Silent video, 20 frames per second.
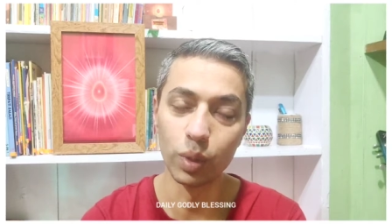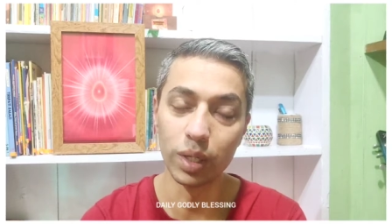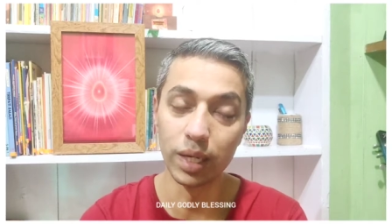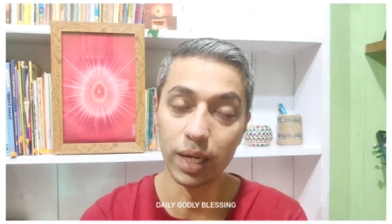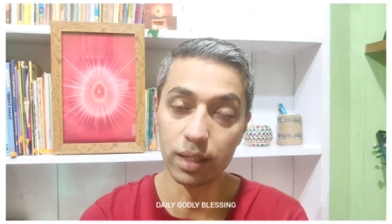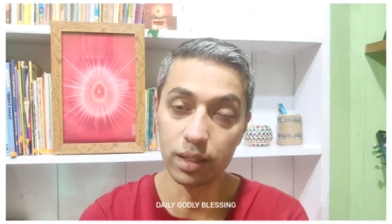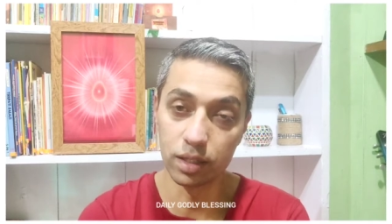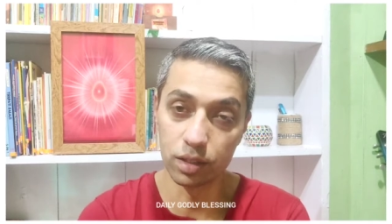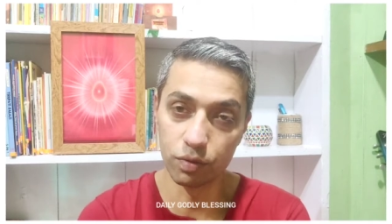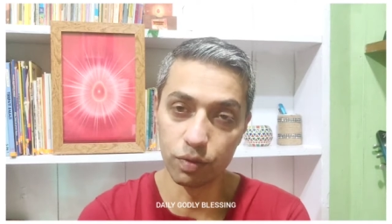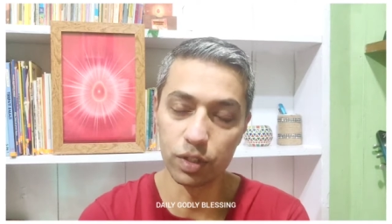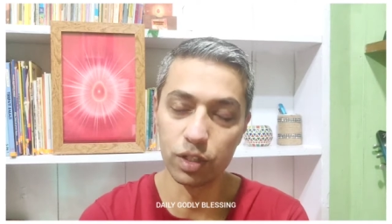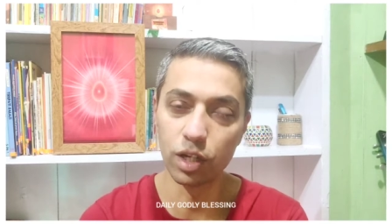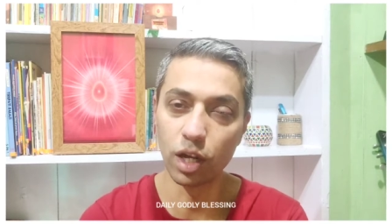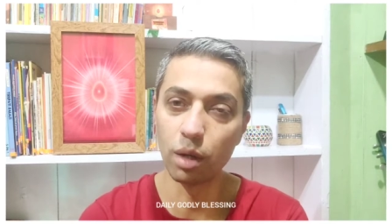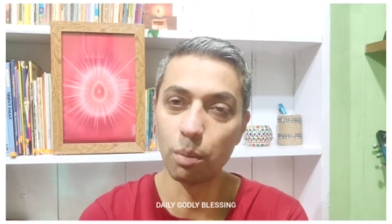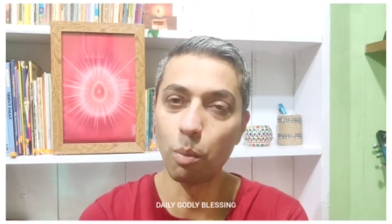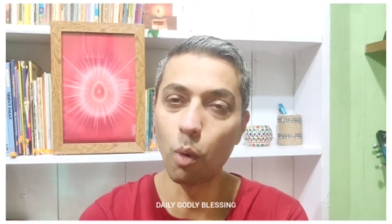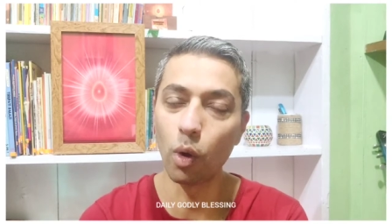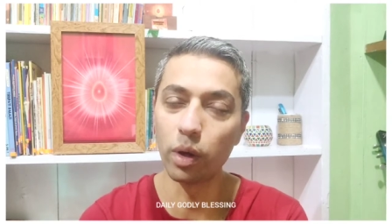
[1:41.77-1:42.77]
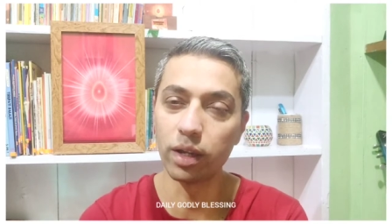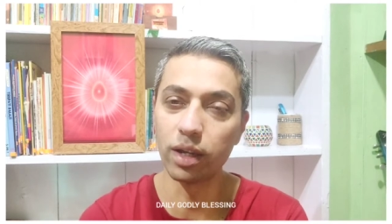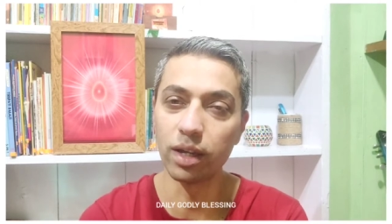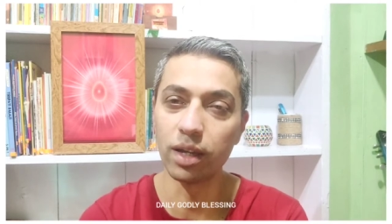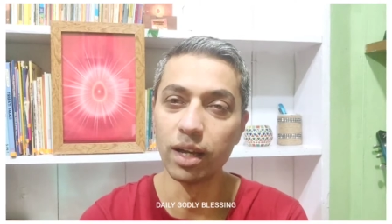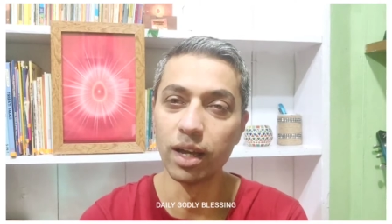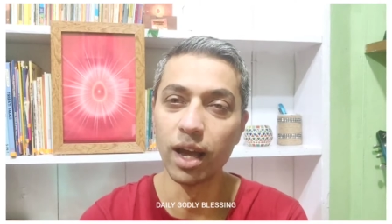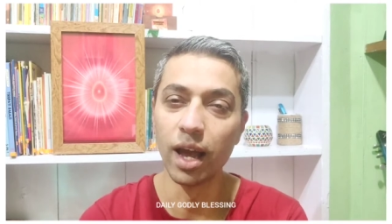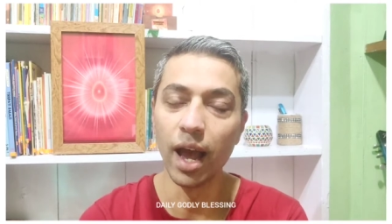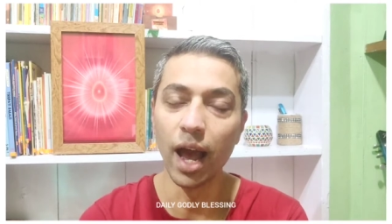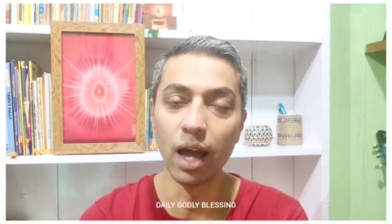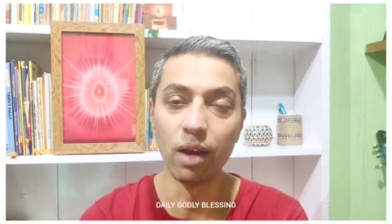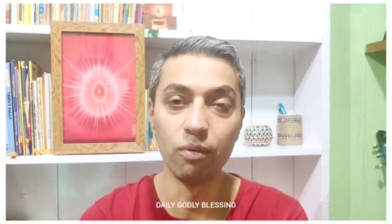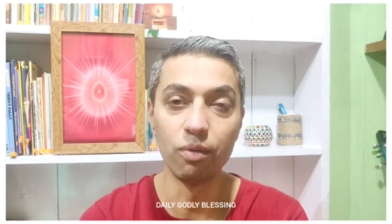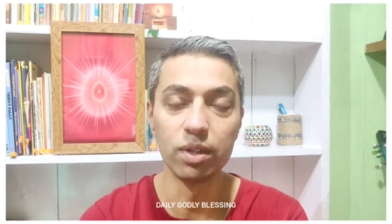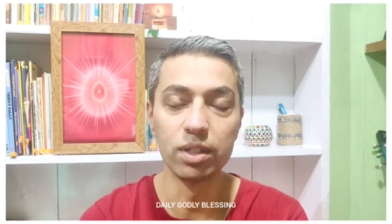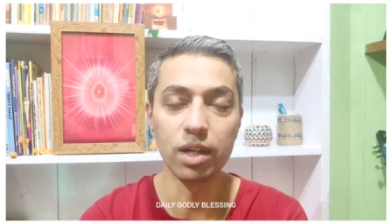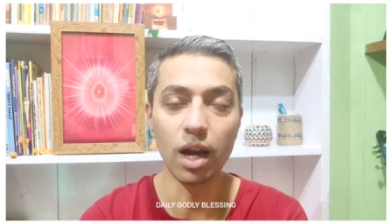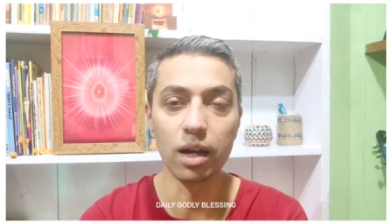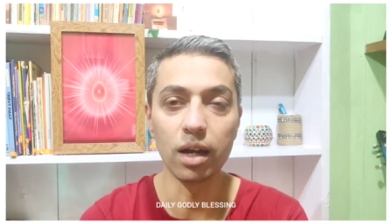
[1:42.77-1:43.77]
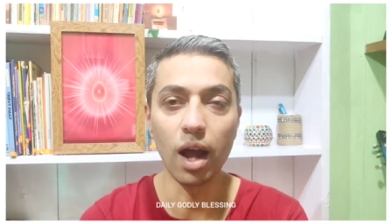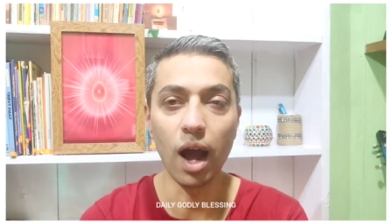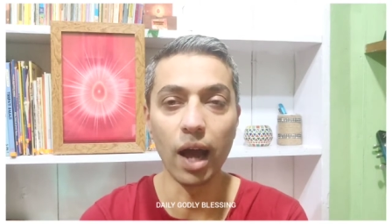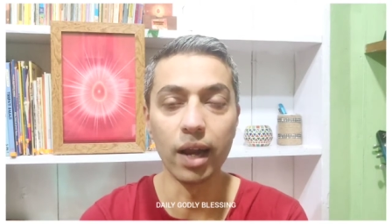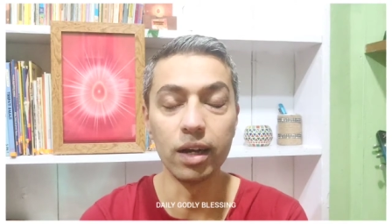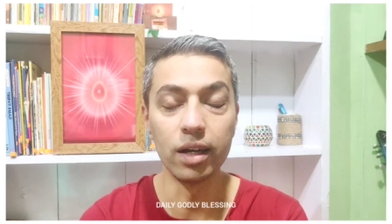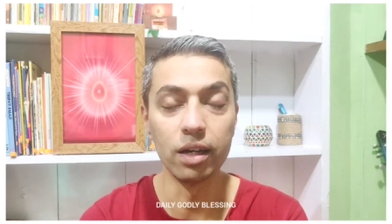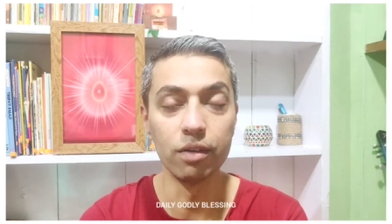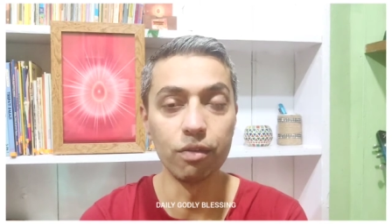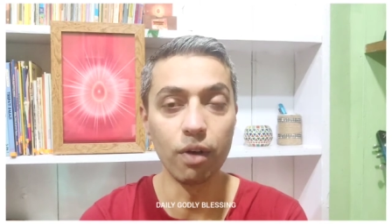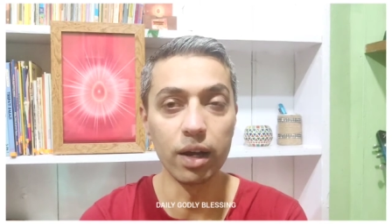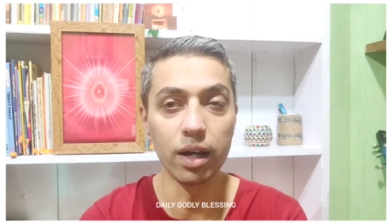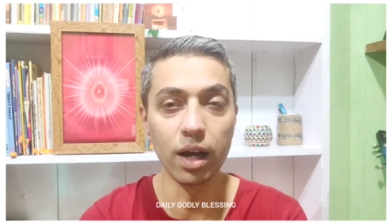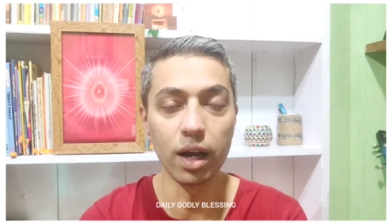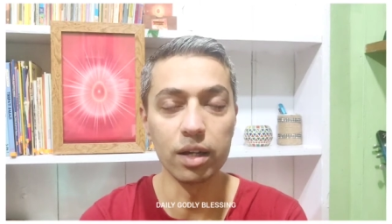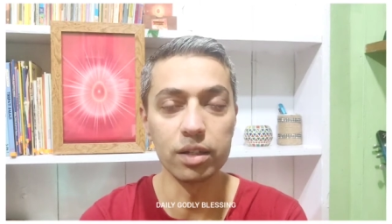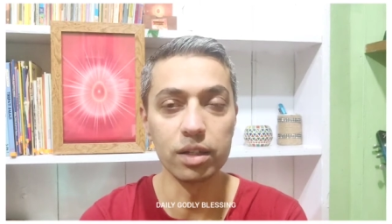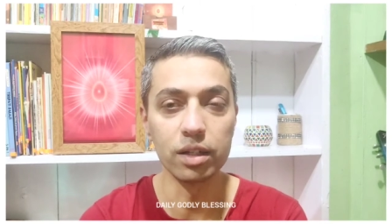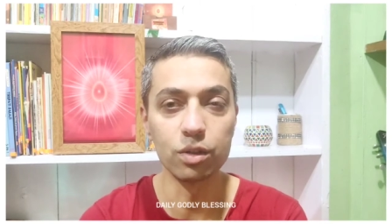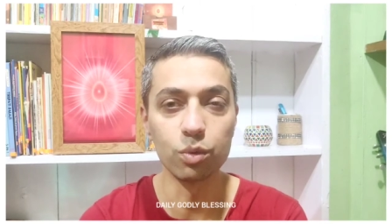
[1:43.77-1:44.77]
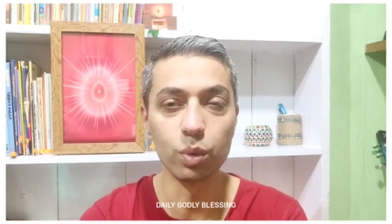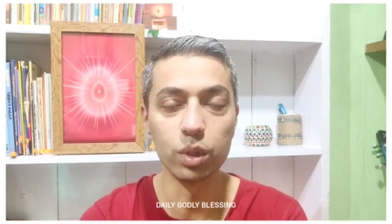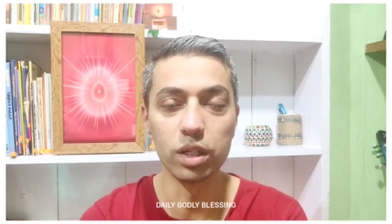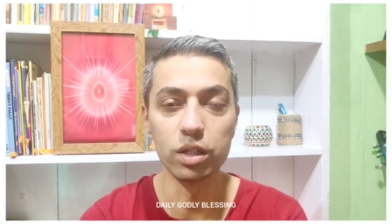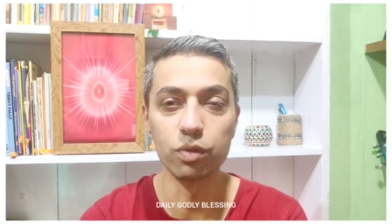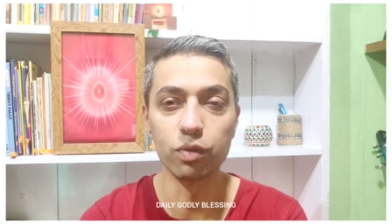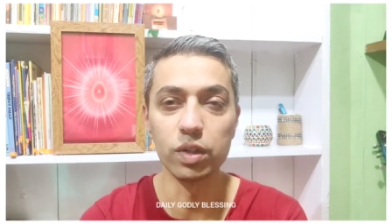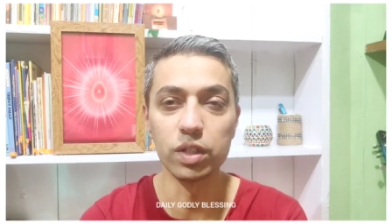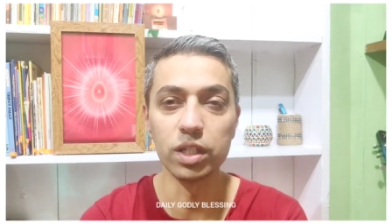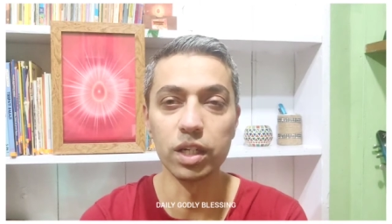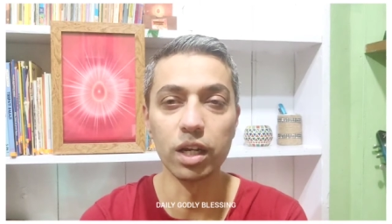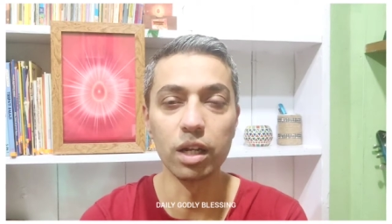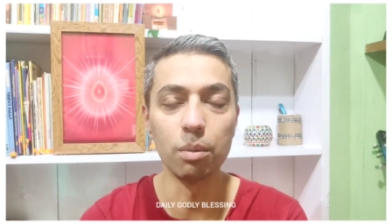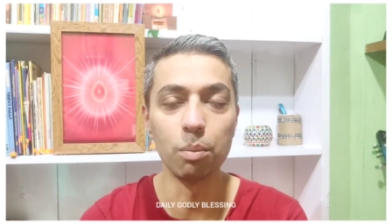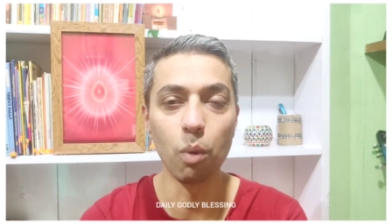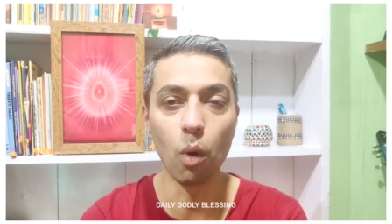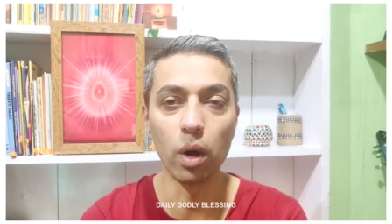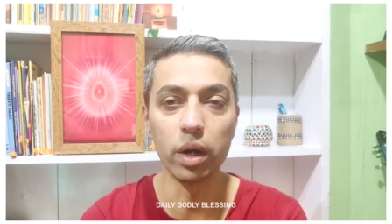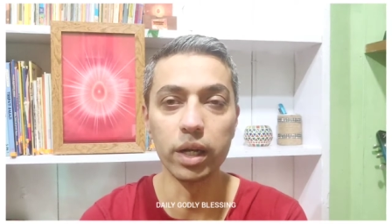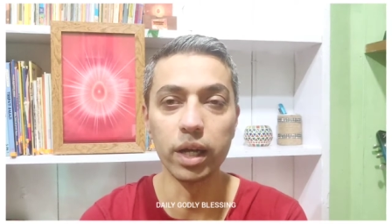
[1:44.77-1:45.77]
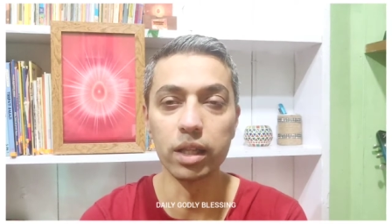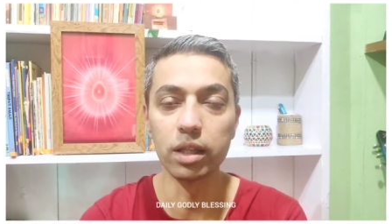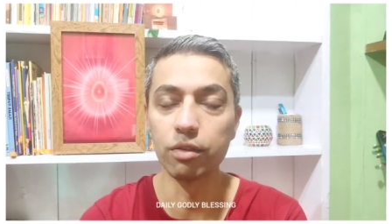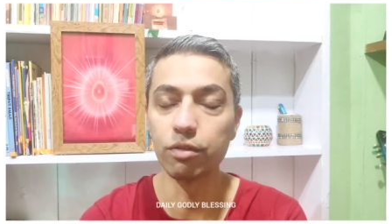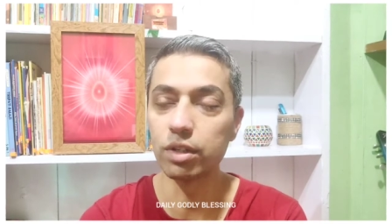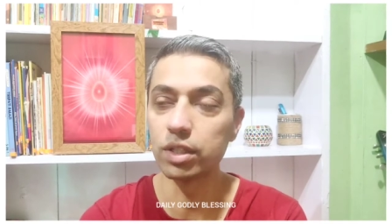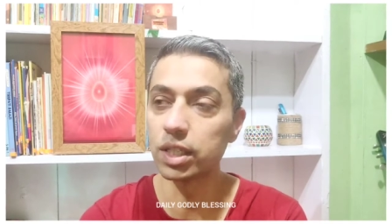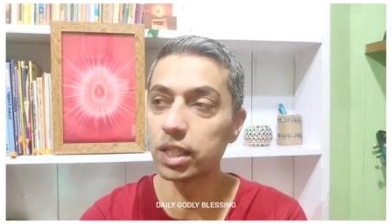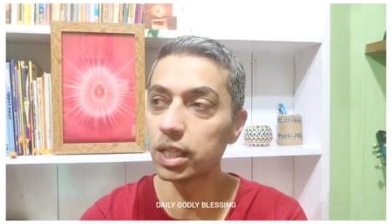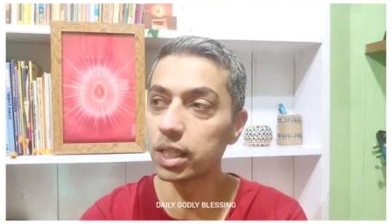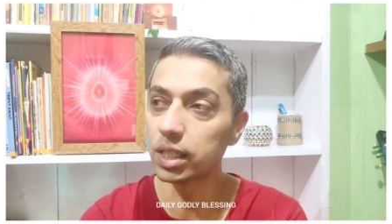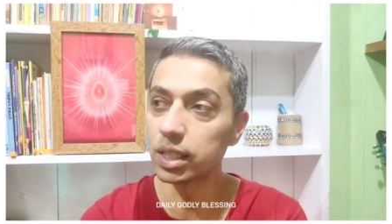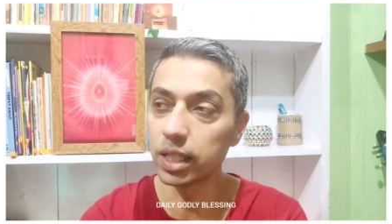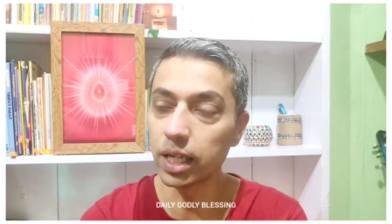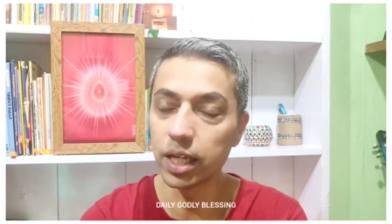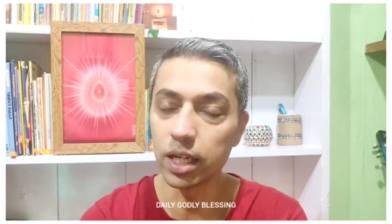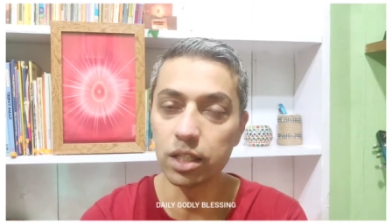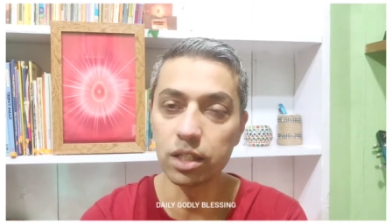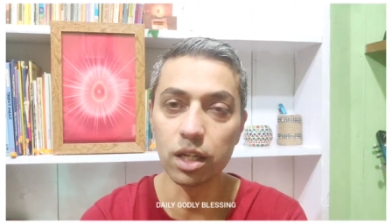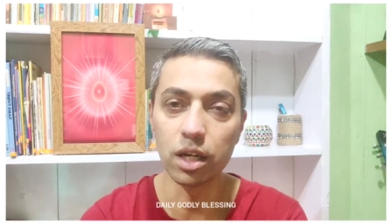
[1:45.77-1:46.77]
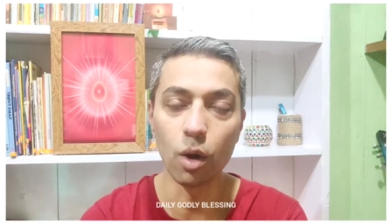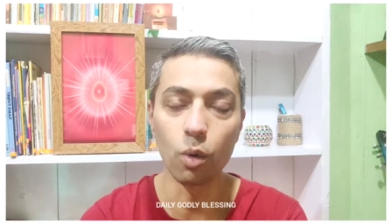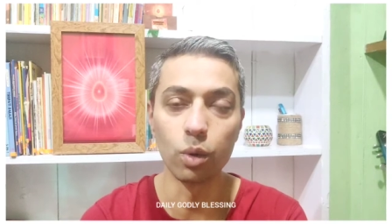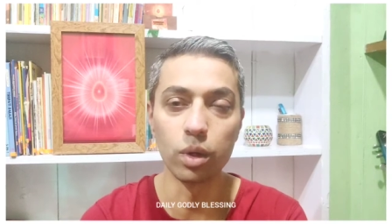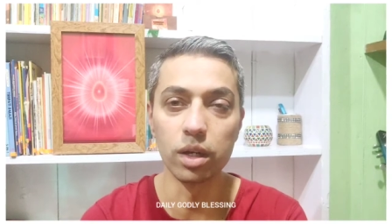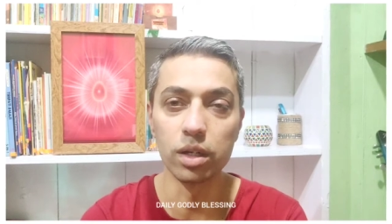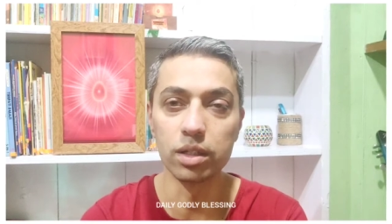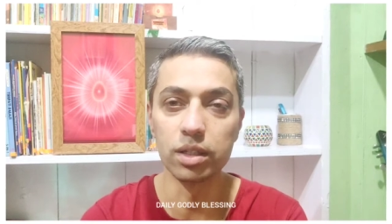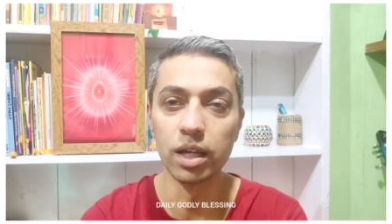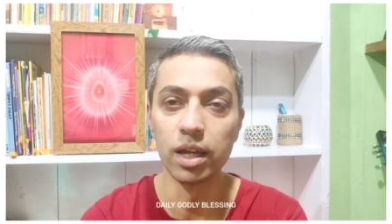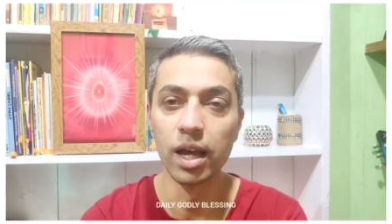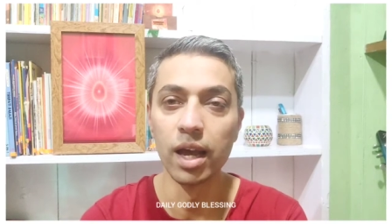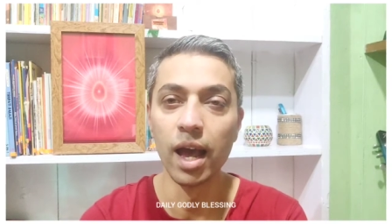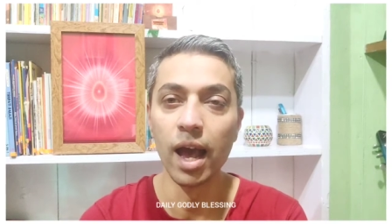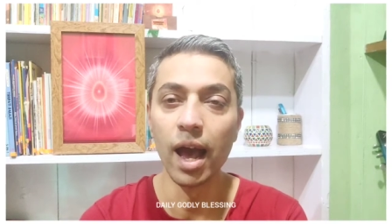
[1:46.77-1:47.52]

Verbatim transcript: we get this physical body and we start identifying ourselves with this physical body and the physical things around us,